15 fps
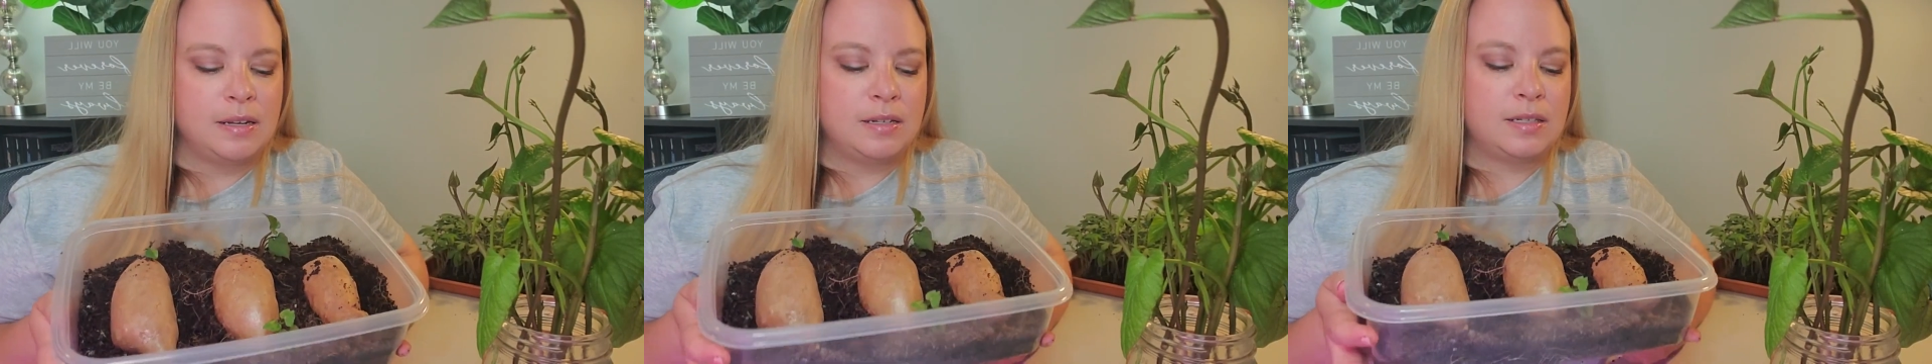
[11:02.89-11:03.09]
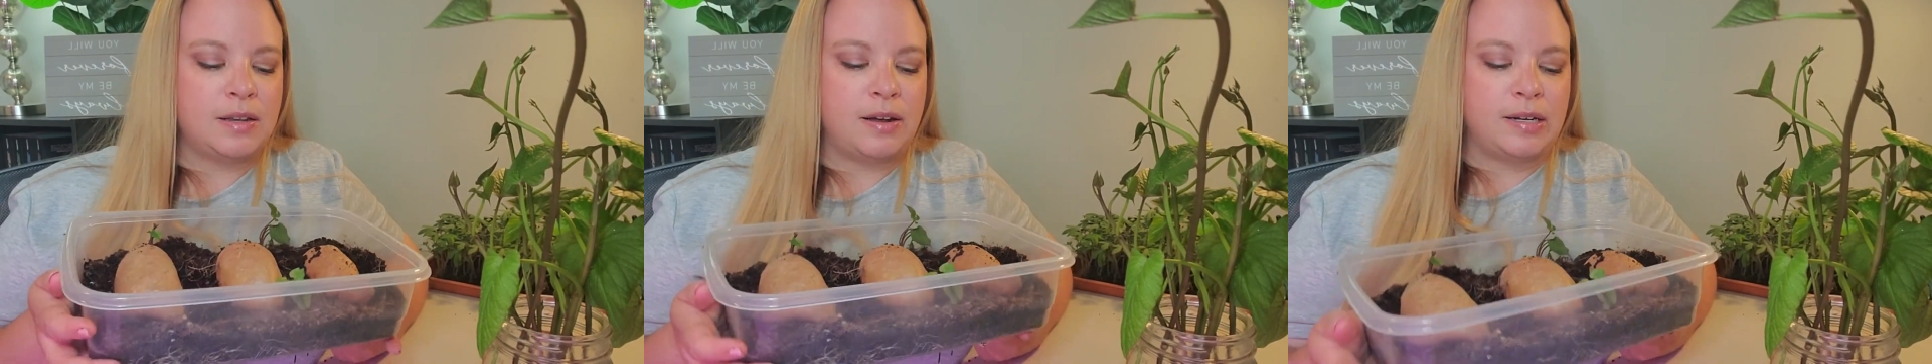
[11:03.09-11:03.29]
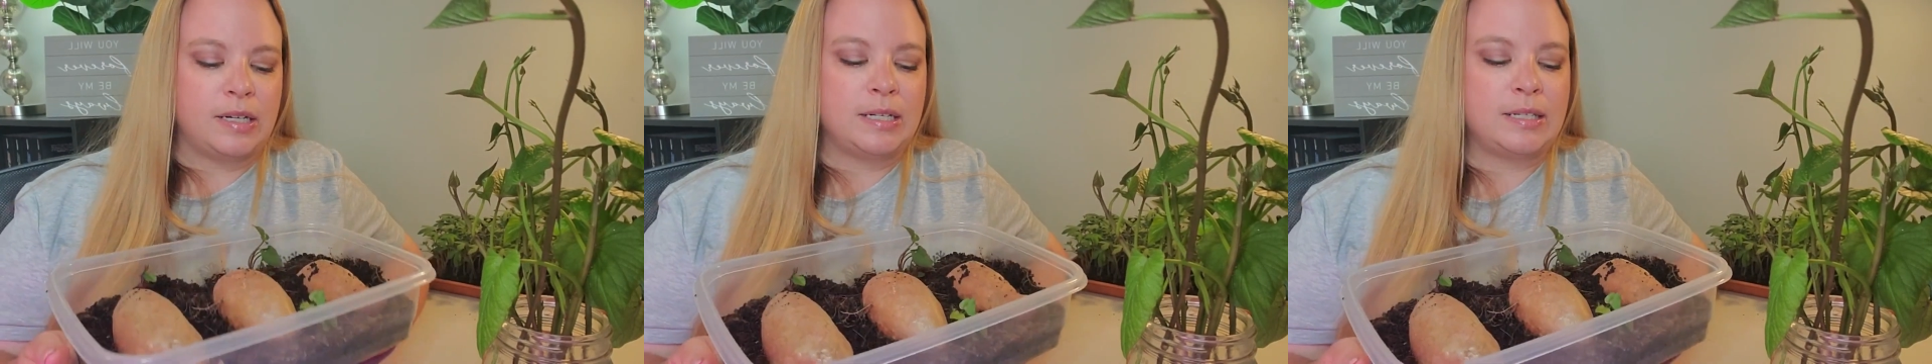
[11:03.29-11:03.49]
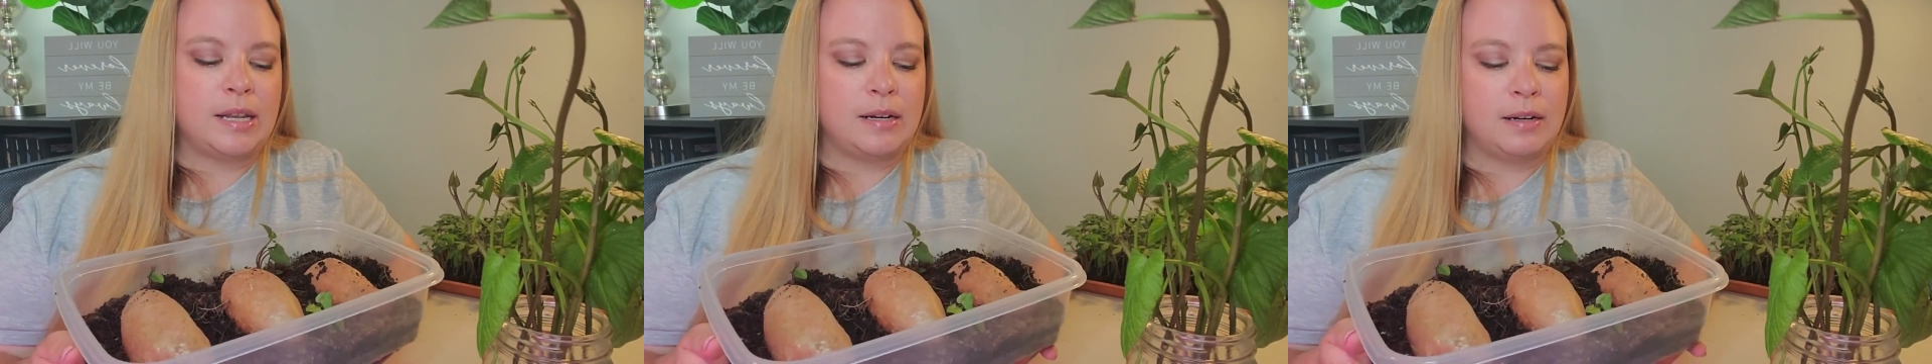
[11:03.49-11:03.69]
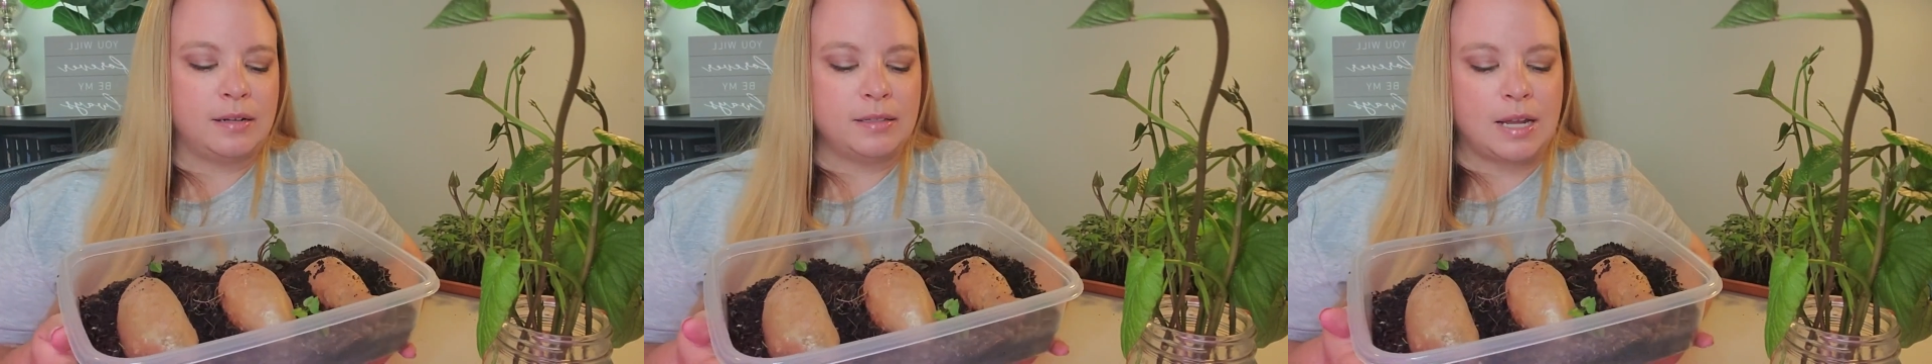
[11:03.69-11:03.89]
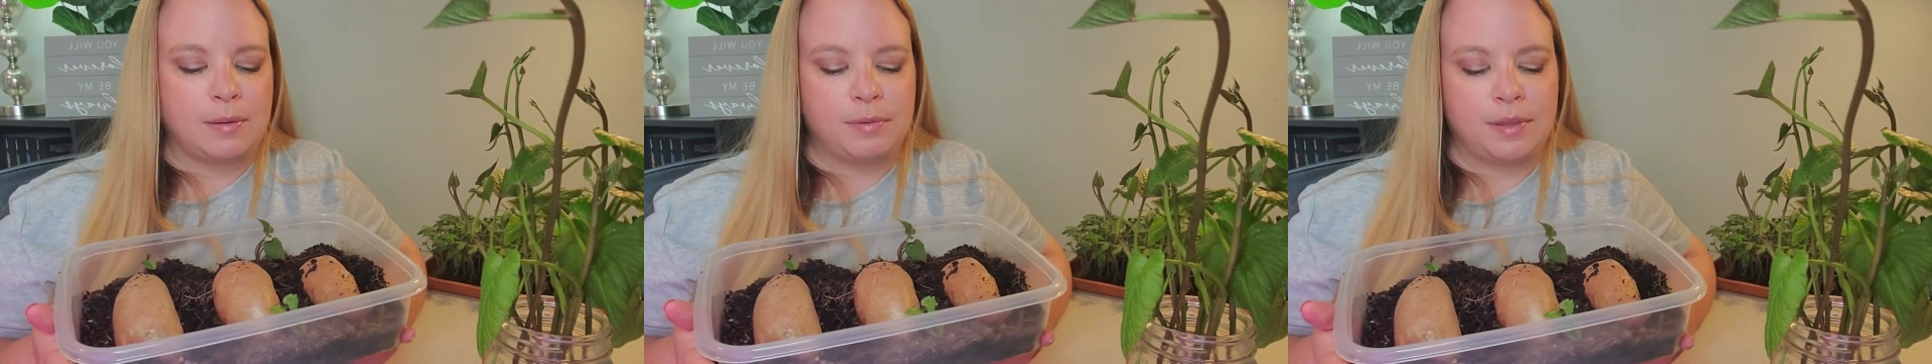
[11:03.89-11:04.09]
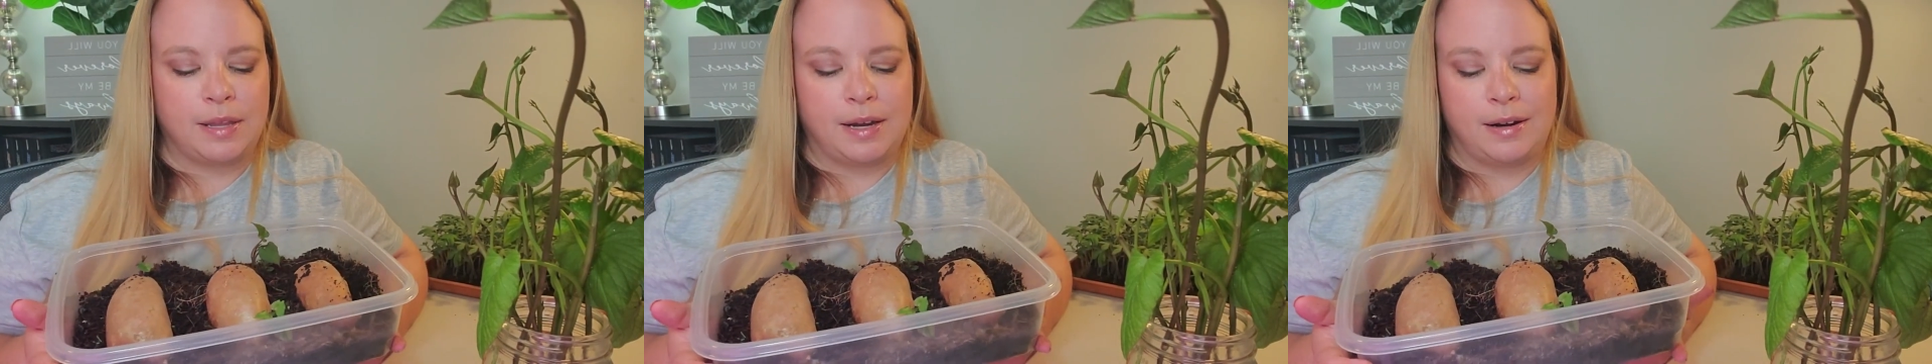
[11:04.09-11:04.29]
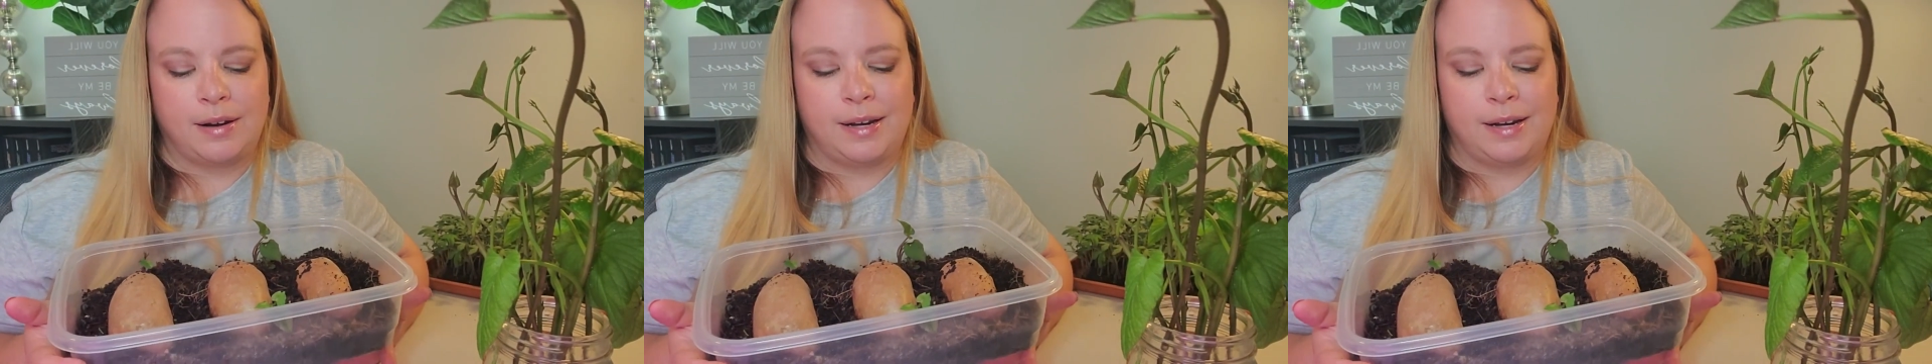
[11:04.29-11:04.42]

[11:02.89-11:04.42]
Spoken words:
So I just set it on top of there,